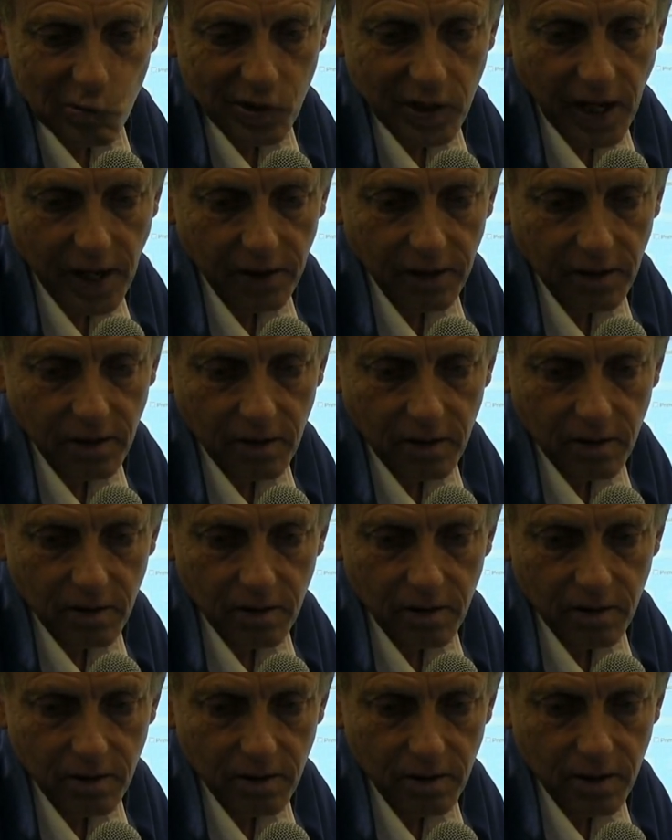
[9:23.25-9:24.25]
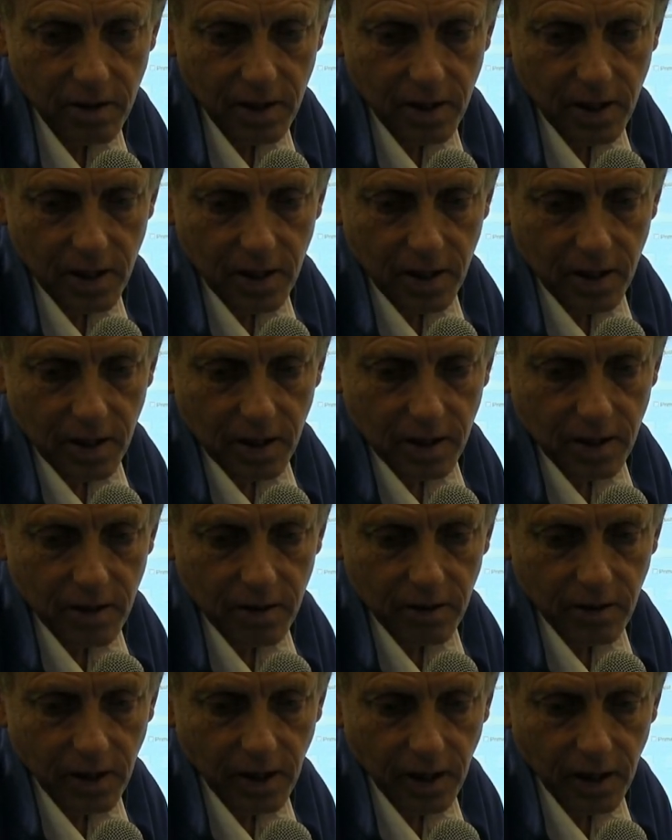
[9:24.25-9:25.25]
10th.
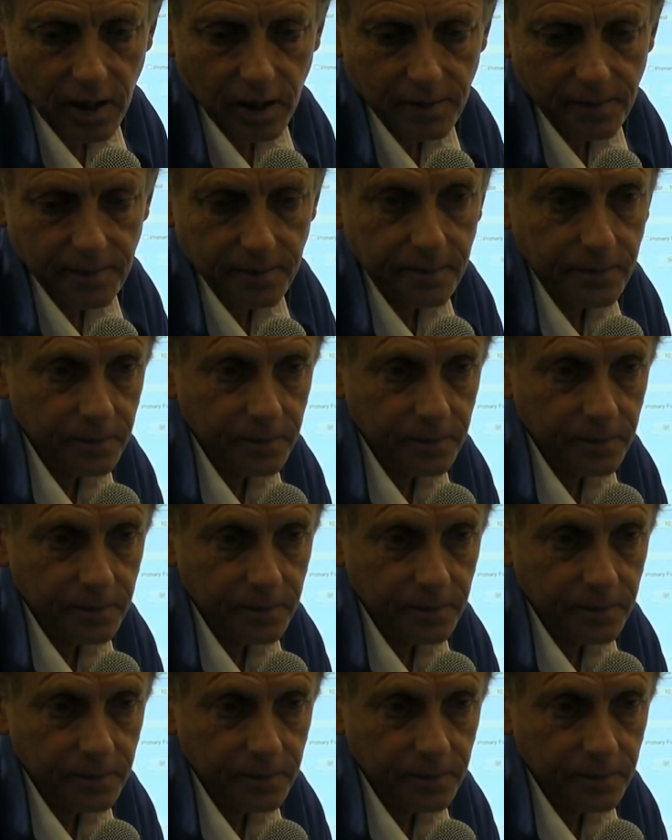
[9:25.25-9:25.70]
Okay.